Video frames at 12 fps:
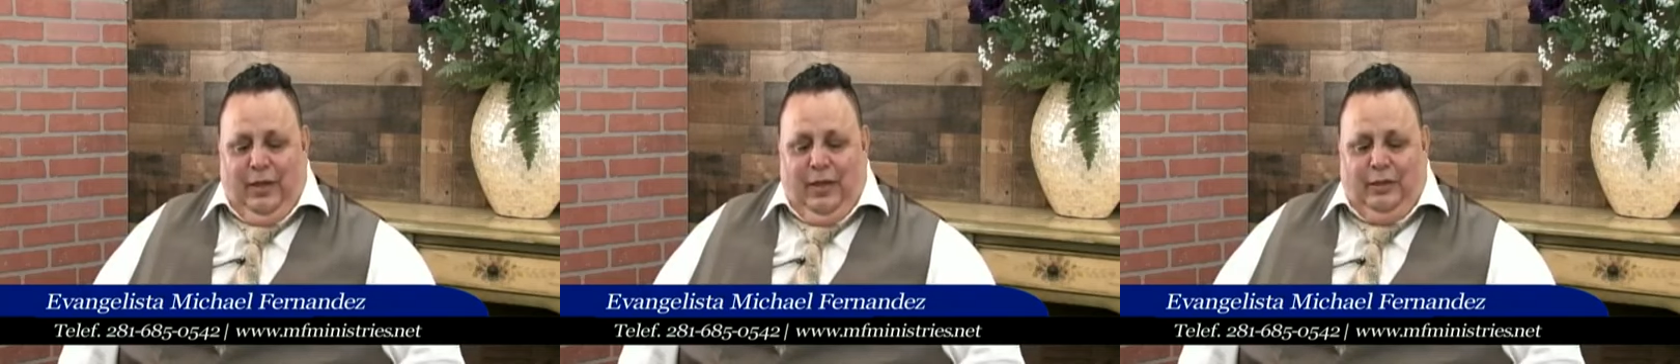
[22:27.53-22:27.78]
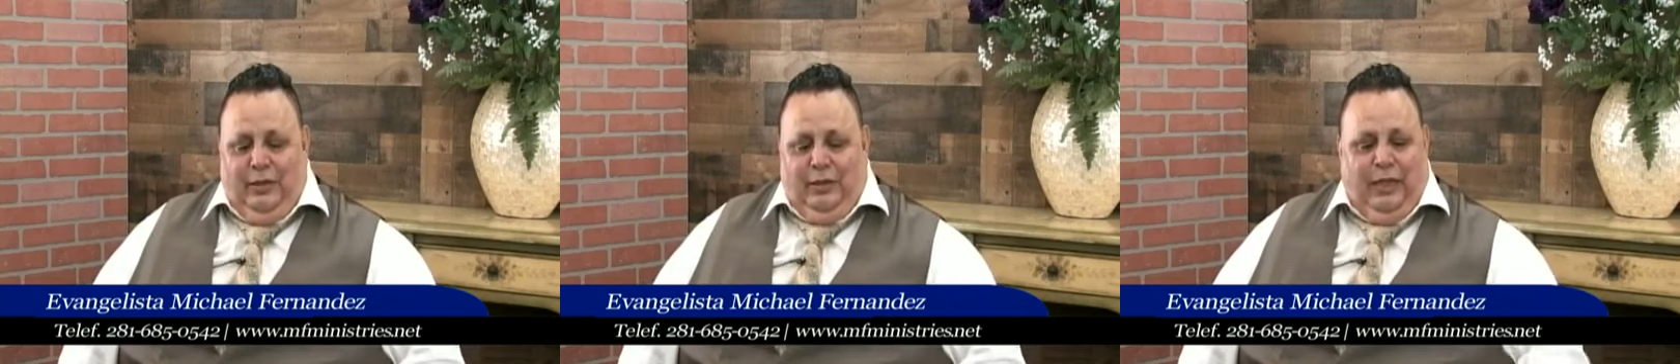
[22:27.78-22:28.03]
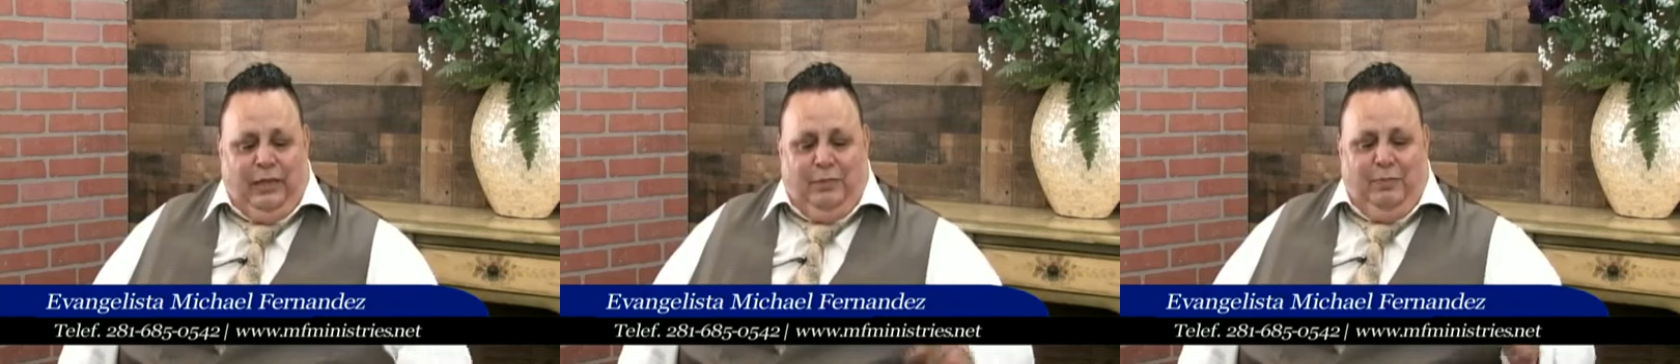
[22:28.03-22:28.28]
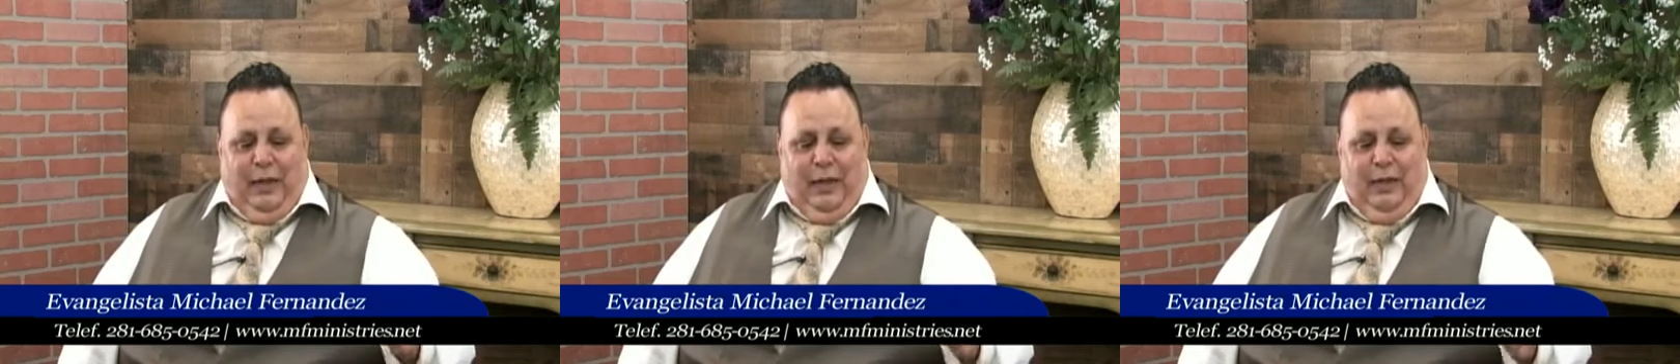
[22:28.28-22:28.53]
I said, that's
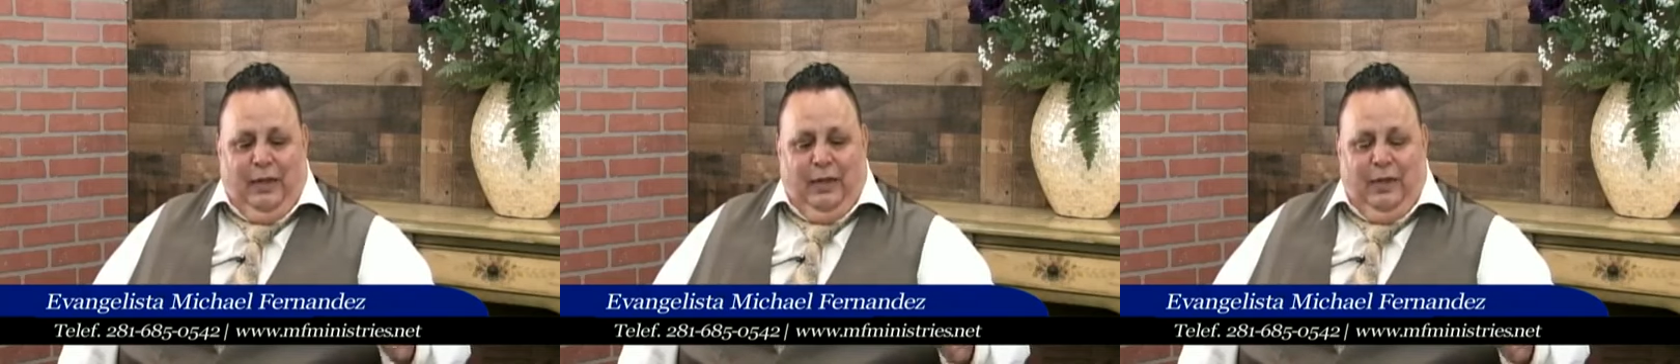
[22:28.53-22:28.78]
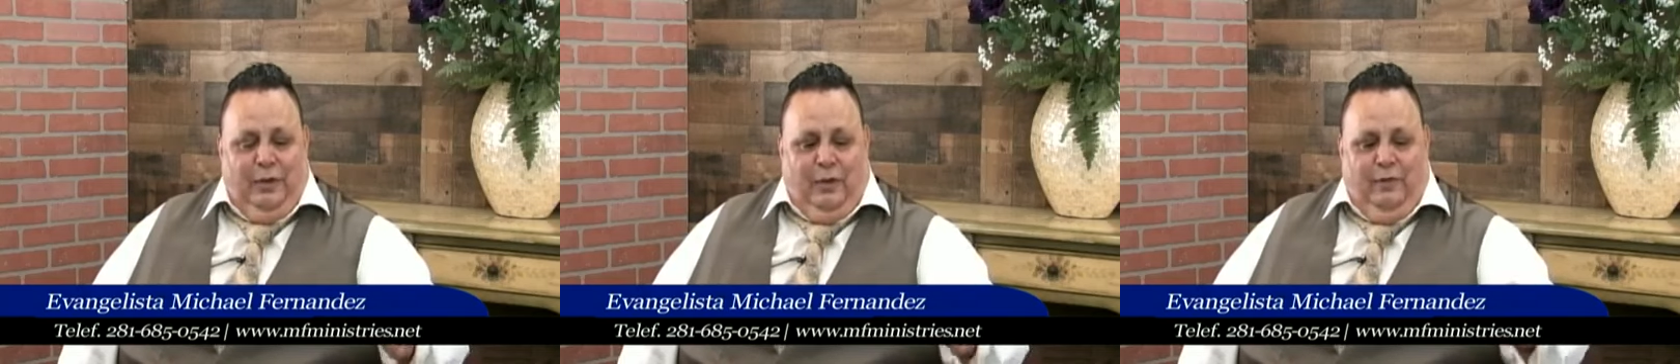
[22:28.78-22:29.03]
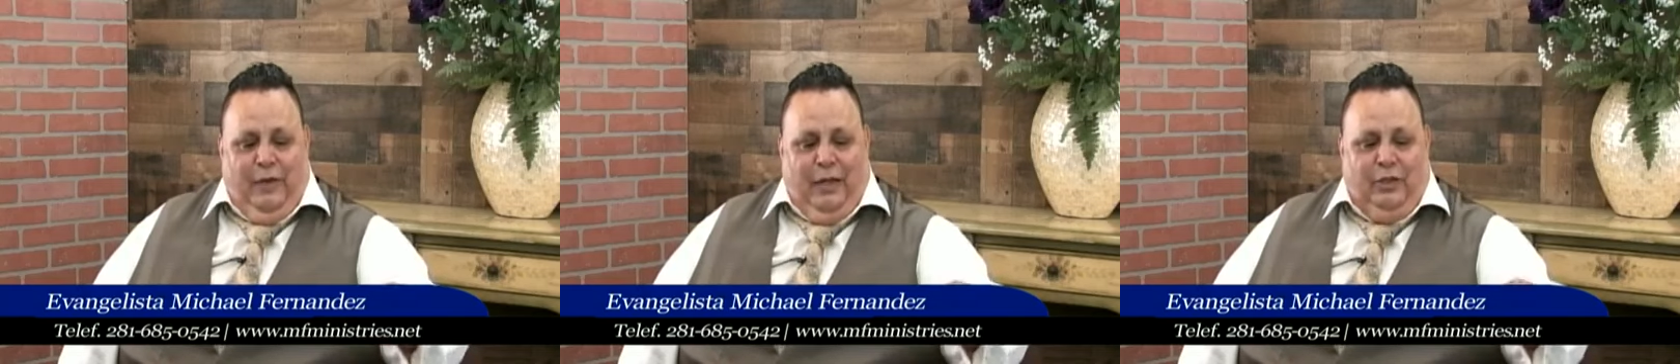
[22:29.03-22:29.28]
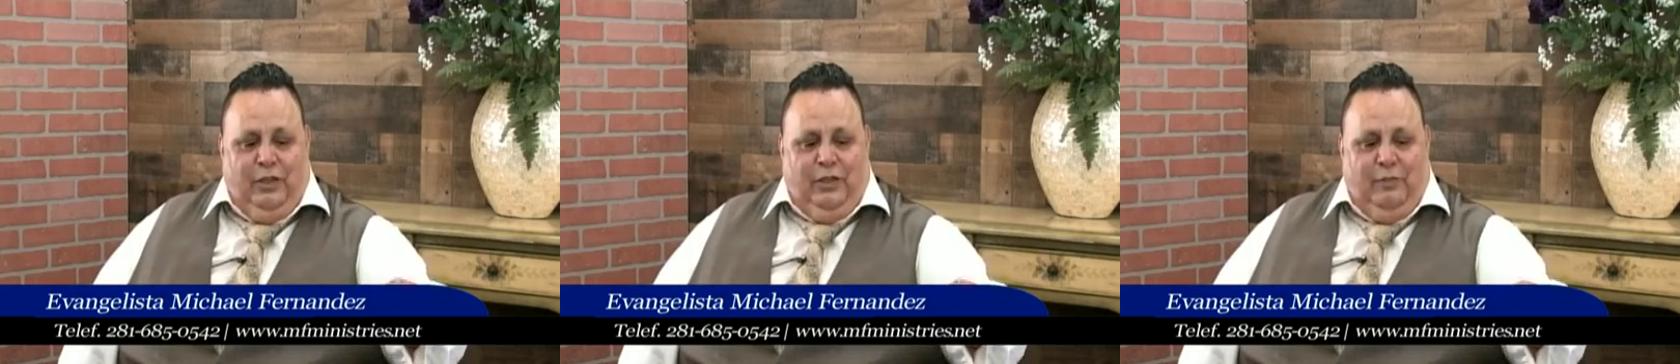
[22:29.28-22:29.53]
my little
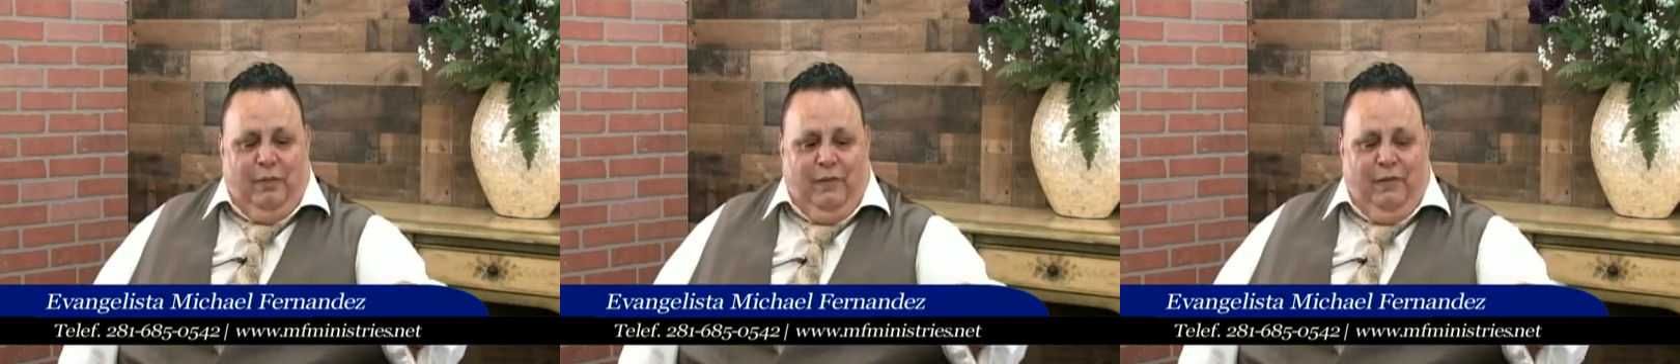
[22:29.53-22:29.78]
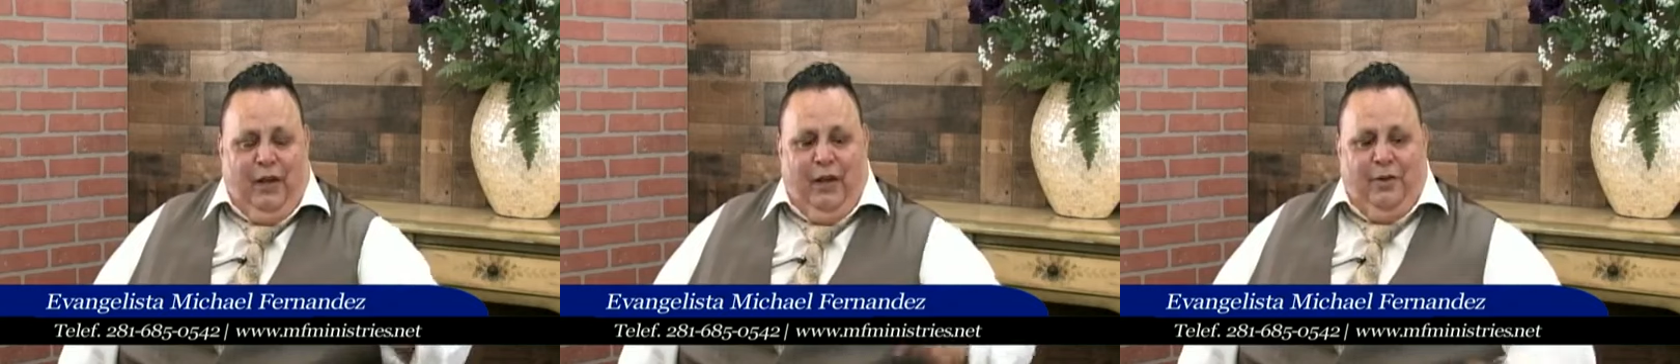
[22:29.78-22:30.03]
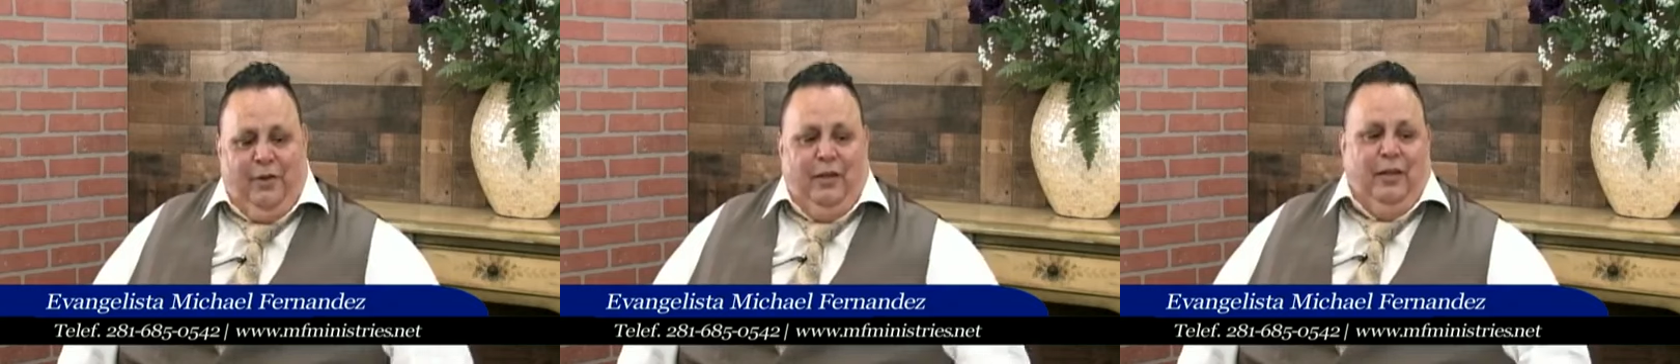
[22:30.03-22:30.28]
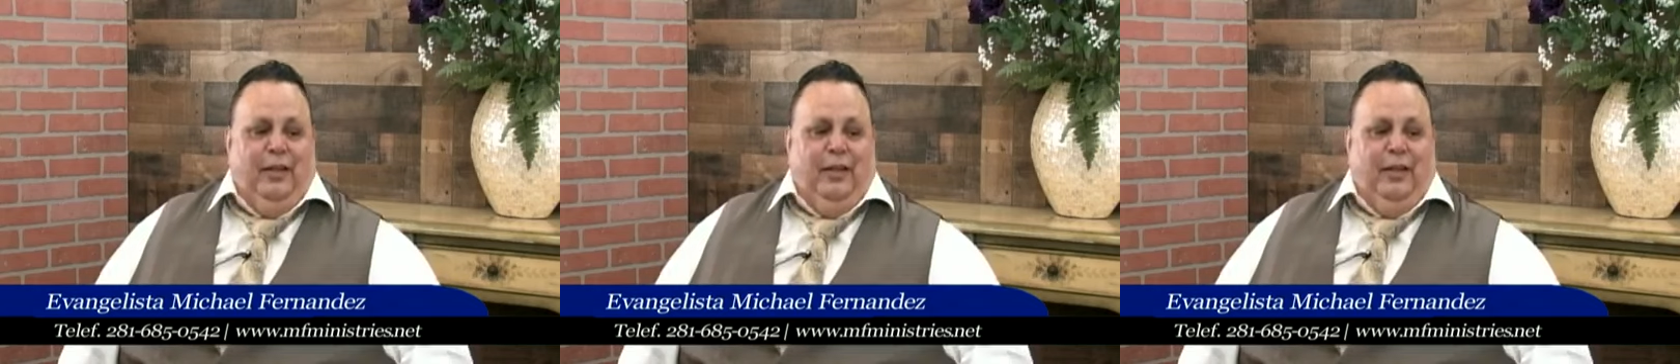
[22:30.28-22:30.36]
evangelism, my father.